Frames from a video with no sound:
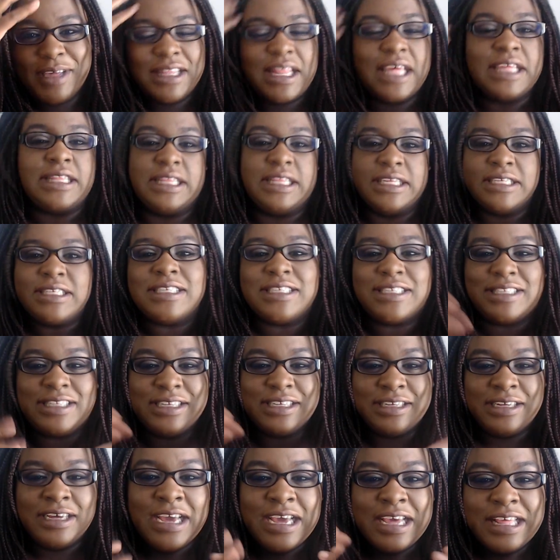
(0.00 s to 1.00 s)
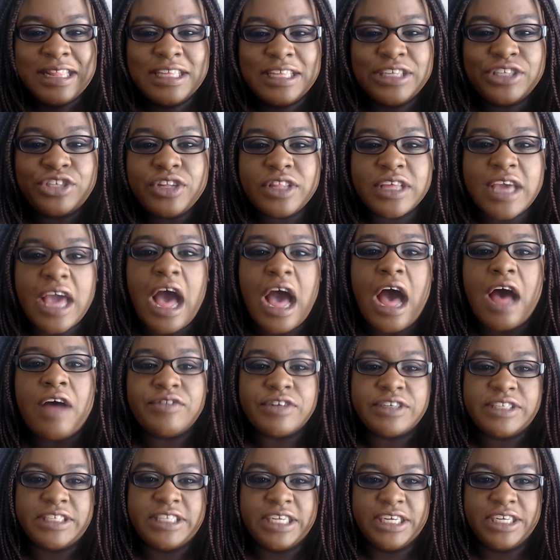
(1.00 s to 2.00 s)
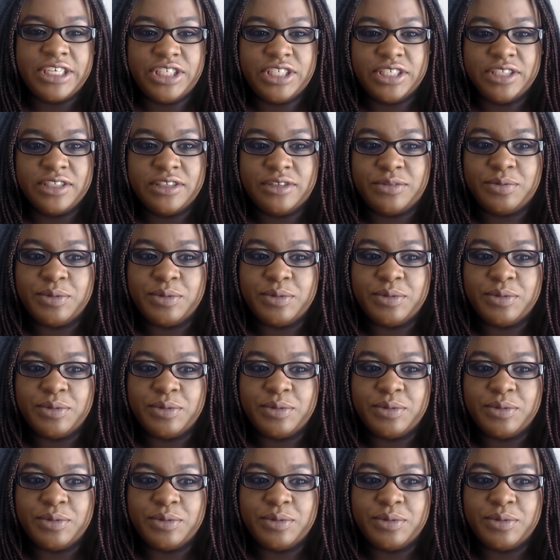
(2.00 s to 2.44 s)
Like, these are the conversations.